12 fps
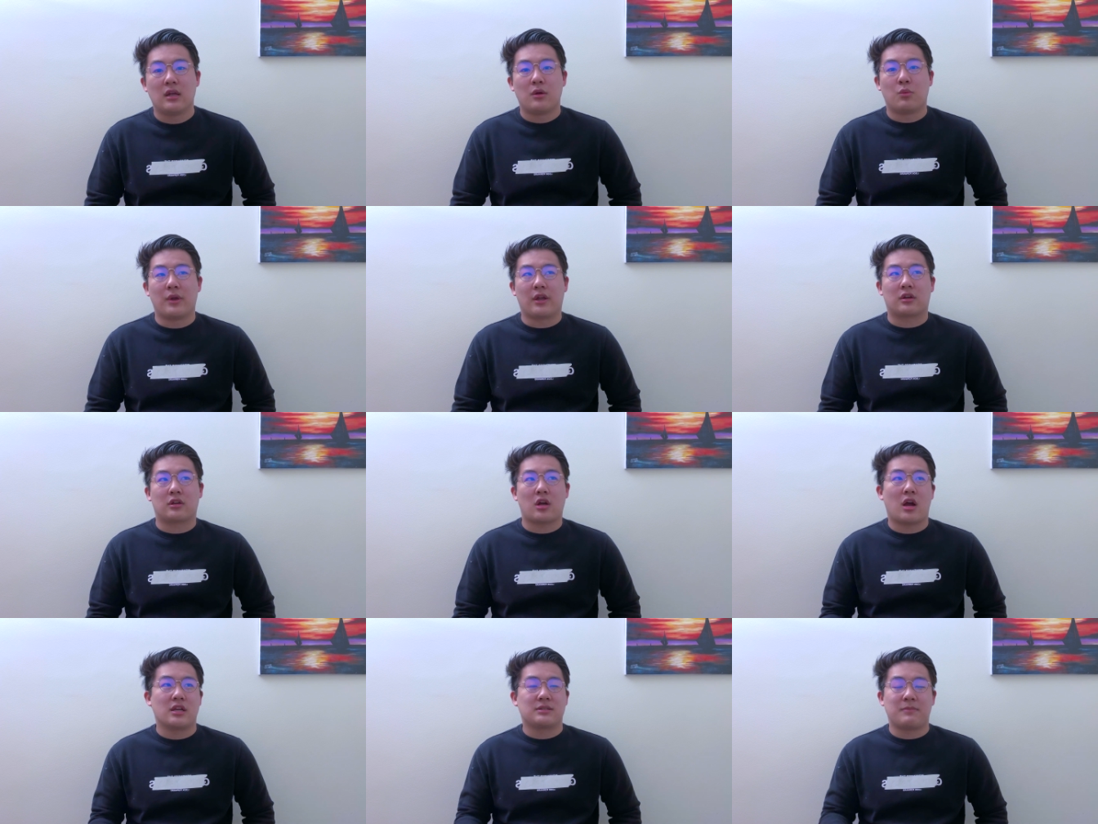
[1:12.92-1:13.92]
where
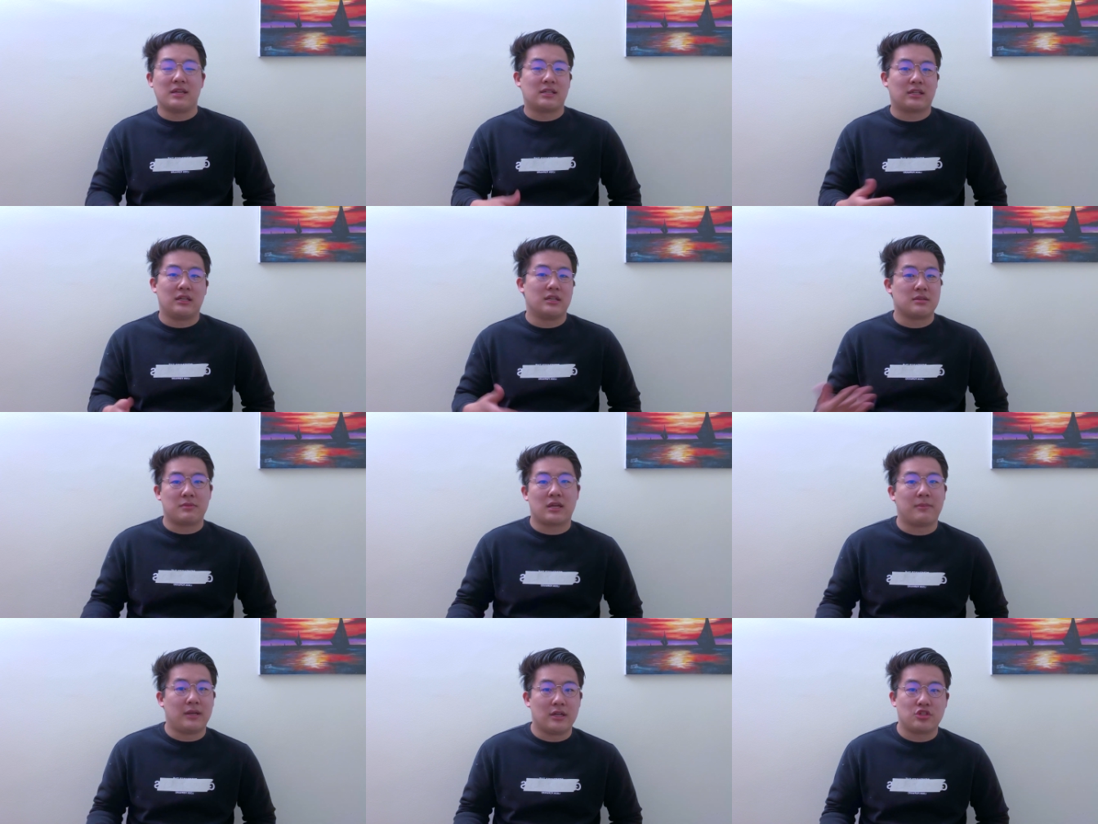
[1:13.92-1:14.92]
cost basically doesn't
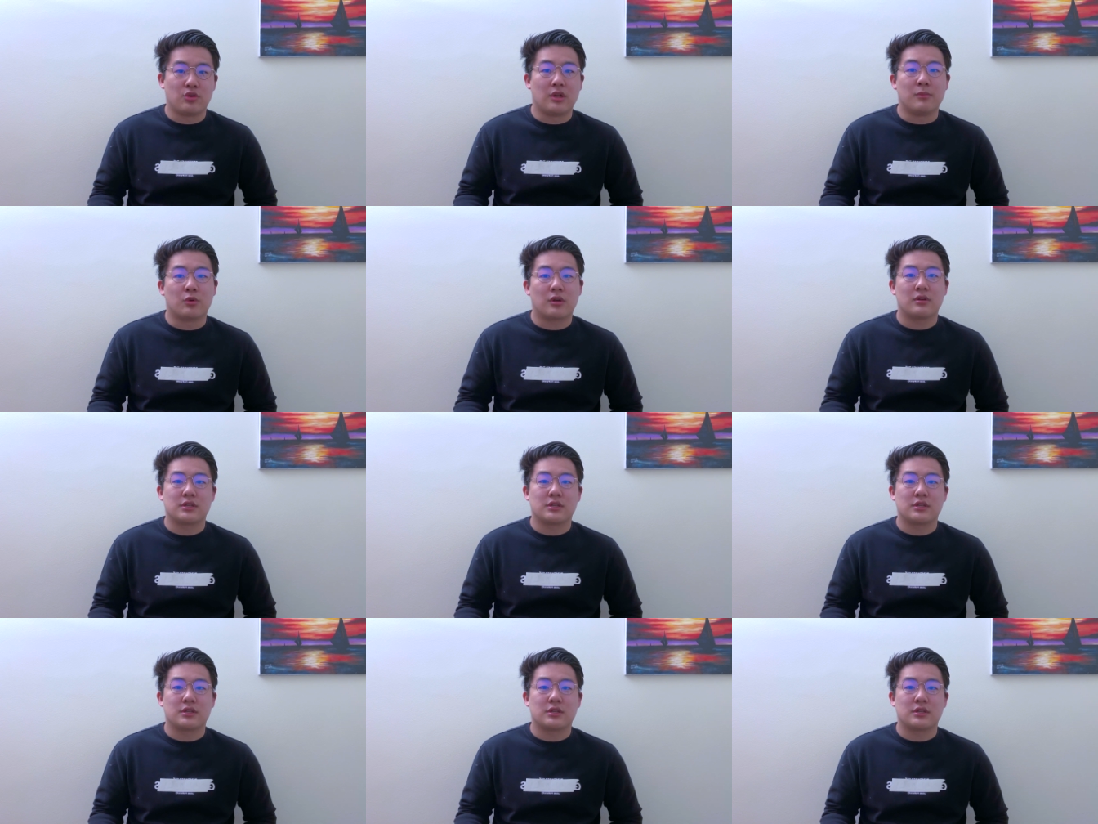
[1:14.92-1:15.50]
become an issue anymore.